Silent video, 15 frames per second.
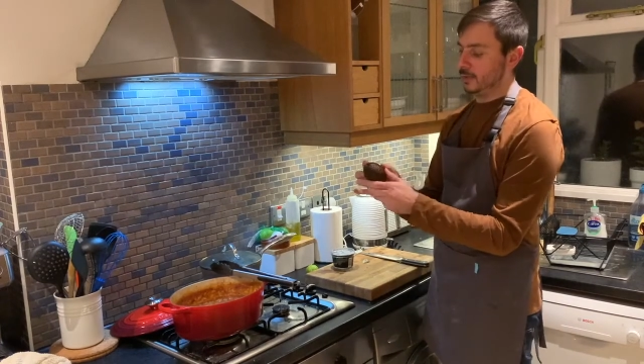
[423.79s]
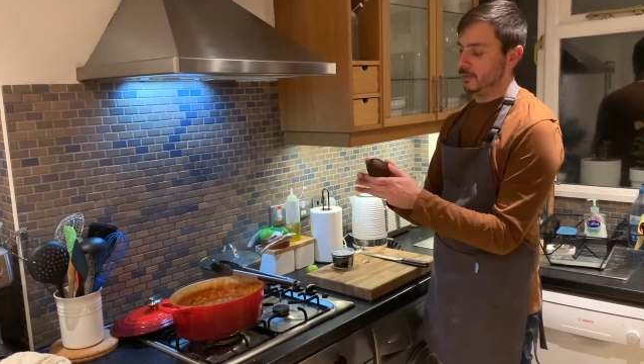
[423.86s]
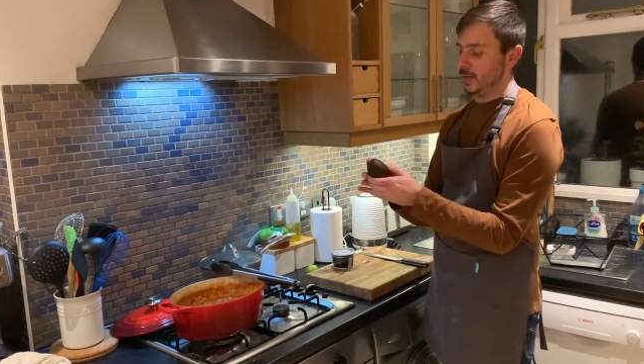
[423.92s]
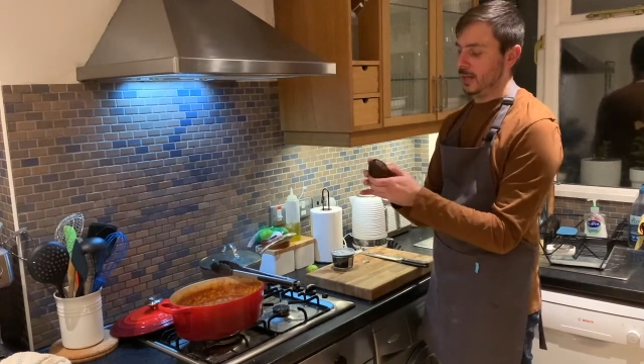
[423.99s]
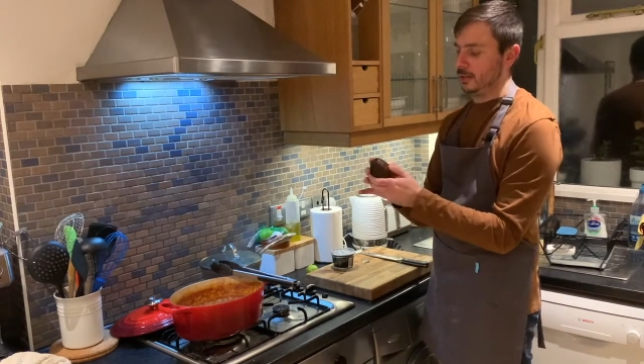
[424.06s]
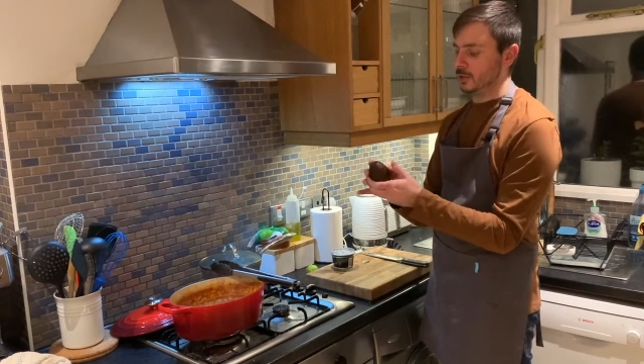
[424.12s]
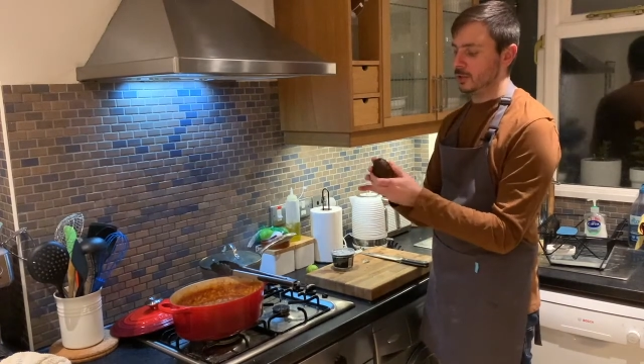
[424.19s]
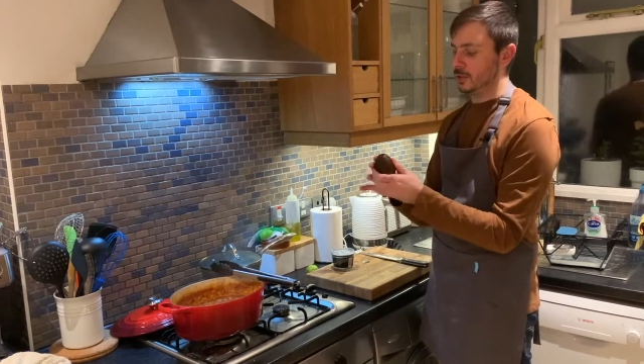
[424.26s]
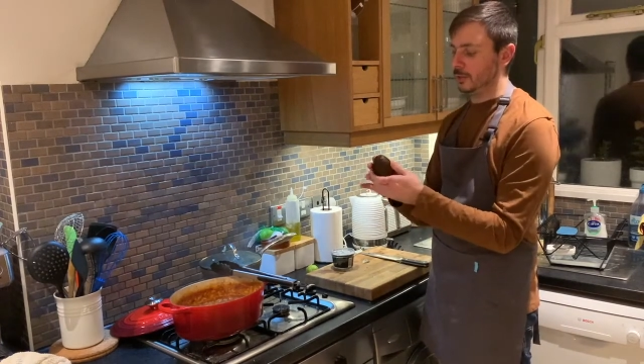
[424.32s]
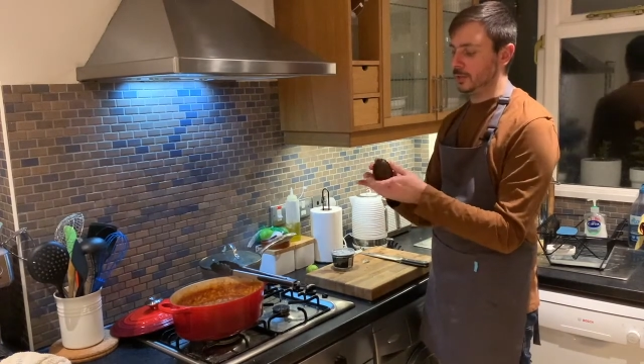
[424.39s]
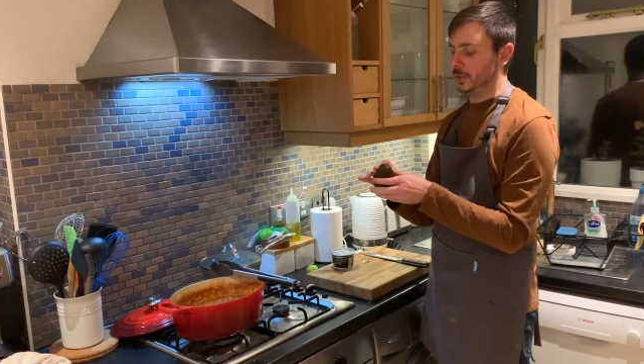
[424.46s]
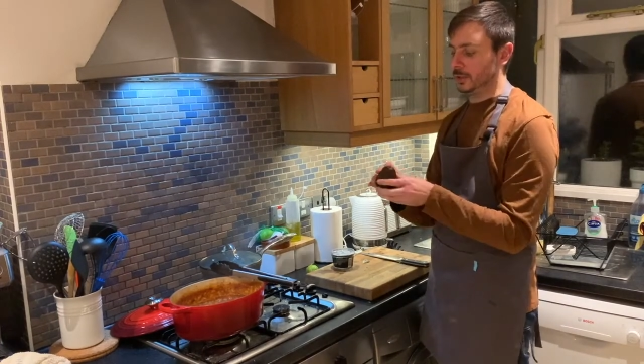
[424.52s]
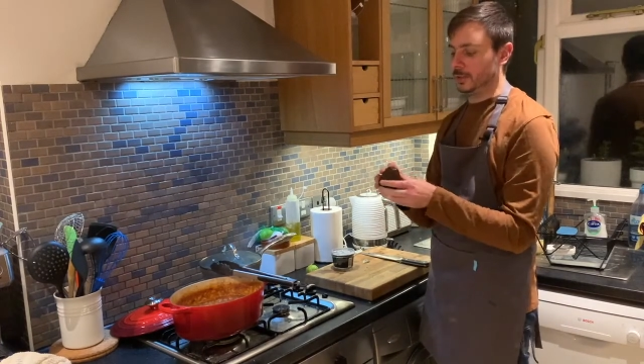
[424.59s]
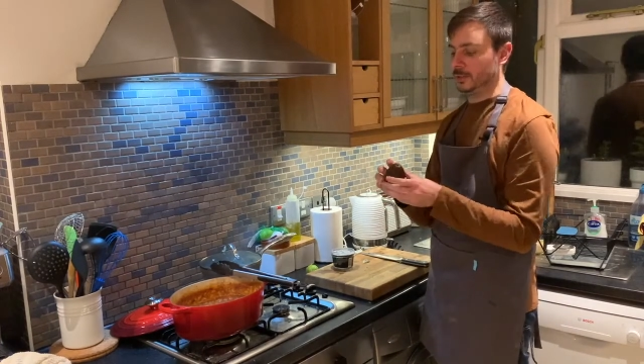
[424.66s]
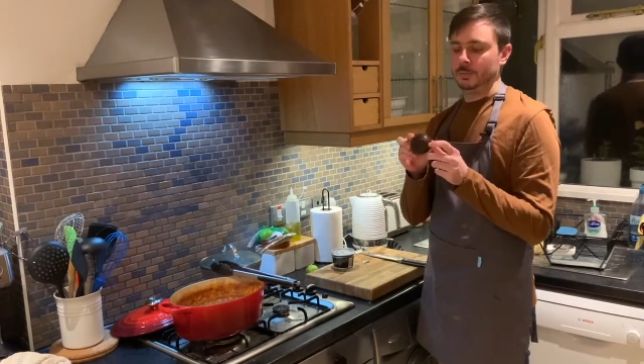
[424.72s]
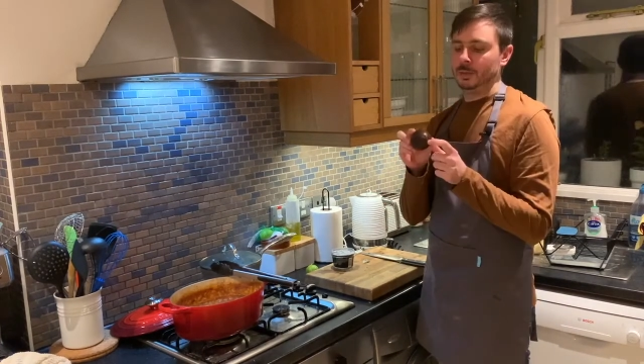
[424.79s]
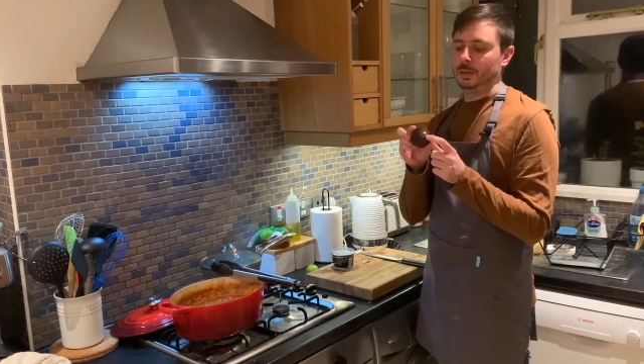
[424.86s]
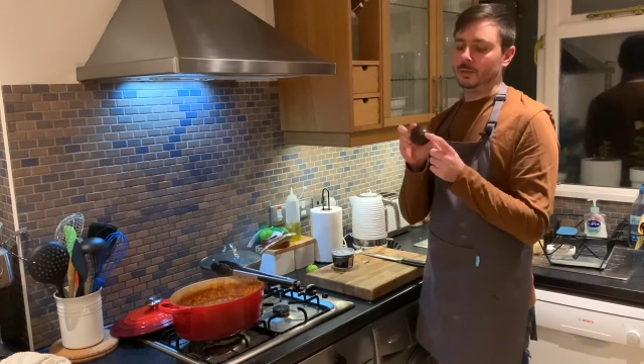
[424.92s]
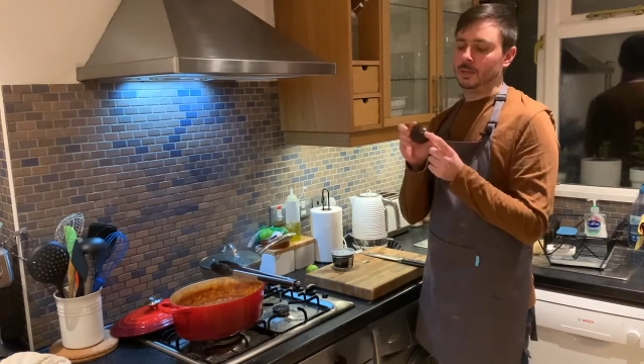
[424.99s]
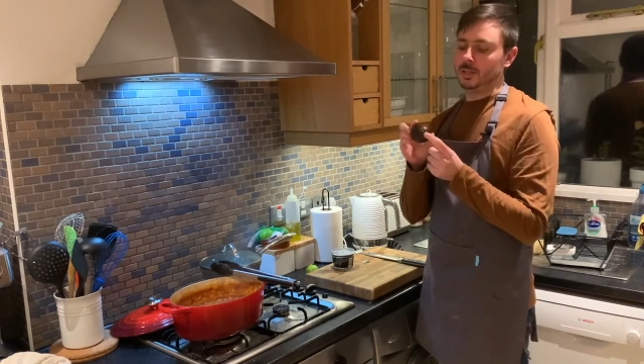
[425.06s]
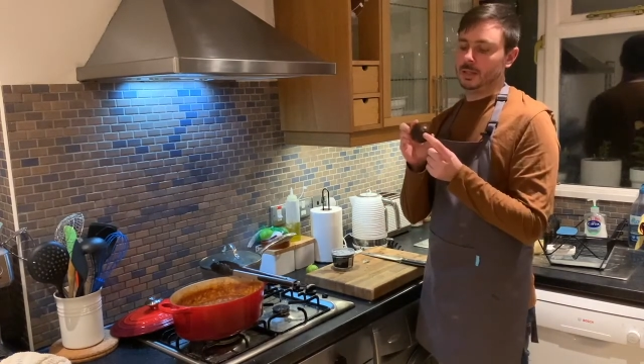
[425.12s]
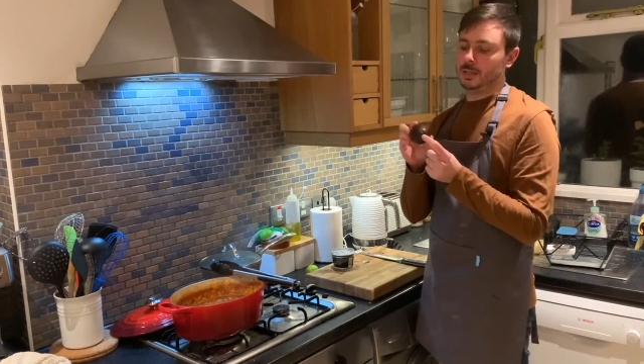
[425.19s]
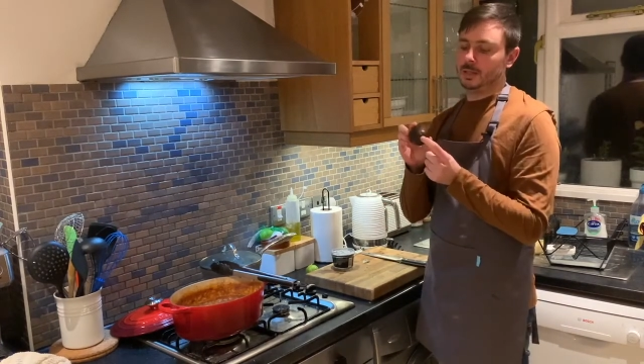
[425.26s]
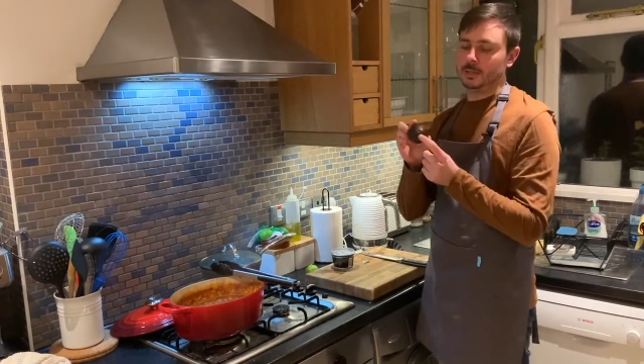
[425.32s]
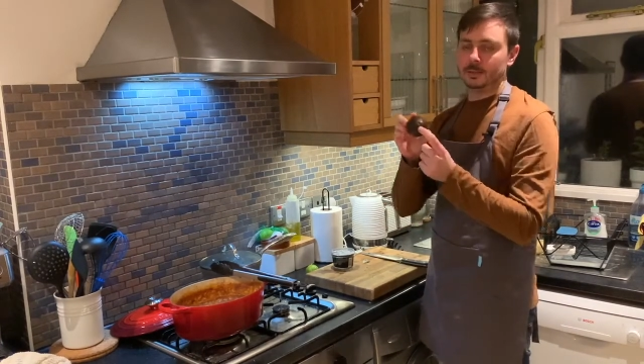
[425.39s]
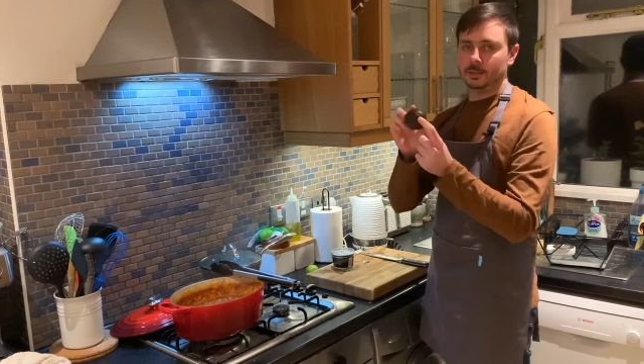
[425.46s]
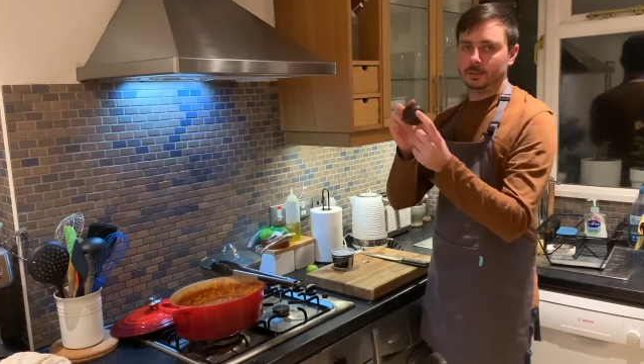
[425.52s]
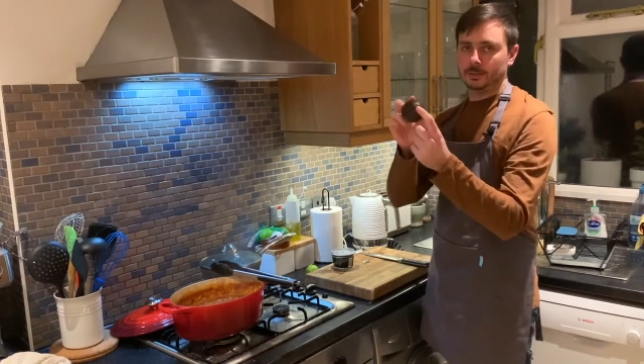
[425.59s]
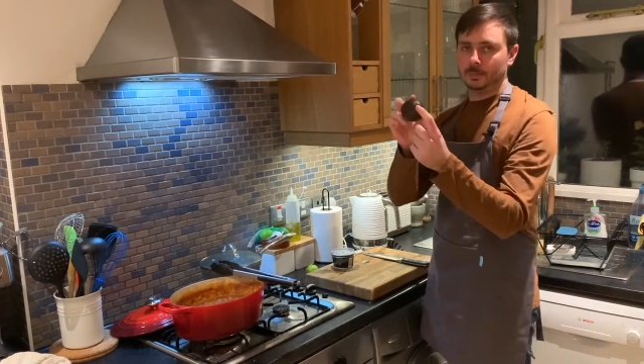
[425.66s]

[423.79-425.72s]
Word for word: how soft it is, but you see this little